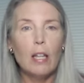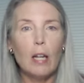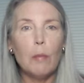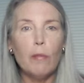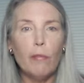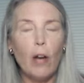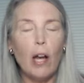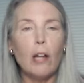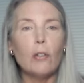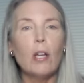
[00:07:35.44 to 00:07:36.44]
that have been
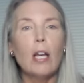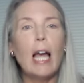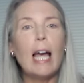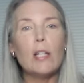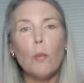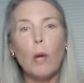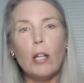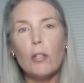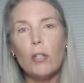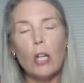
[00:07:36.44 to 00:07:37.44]
filed, as
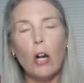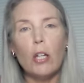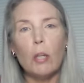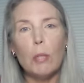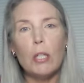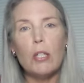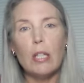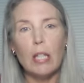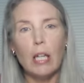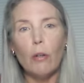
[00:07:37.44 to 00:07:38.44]
well as the arguments
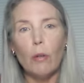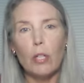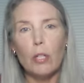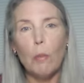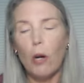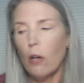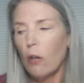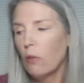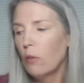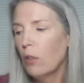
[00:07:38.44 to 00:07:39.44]
at the hearing
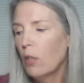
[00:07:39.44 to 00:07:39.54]
tomorrow.